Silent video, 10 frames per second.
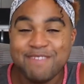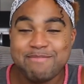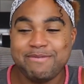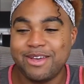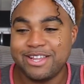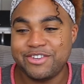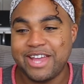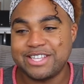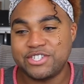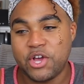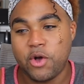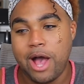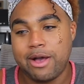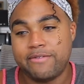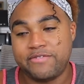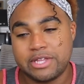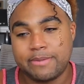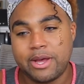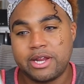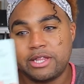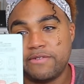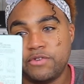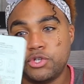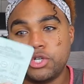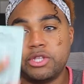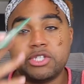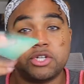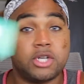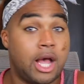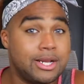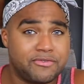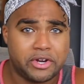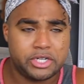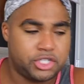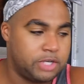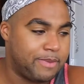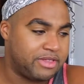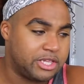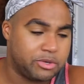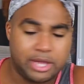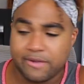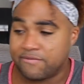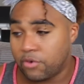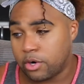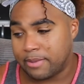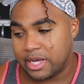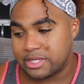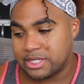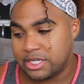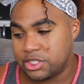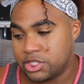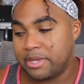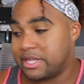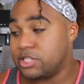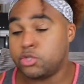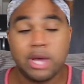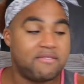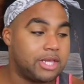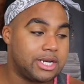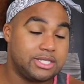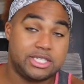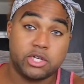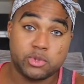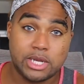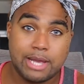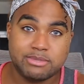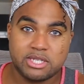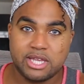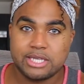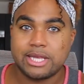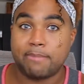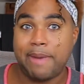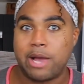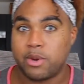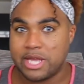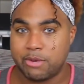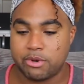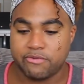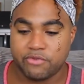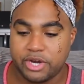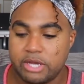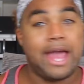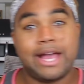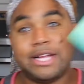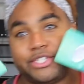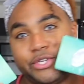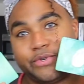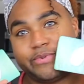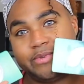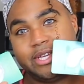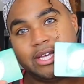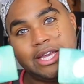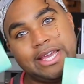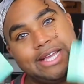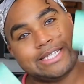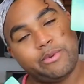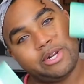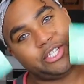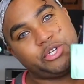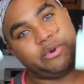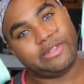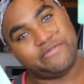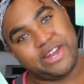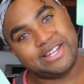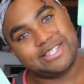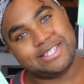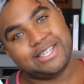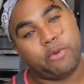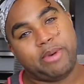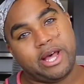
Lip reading: Maybe I'll let you guys know how I feel about it in the future. These are not very cheap. I think they're like $4 each, but they do have a lot of deals when it comes to things like buy one, get one free. I got two in case I want to do it with a friend. No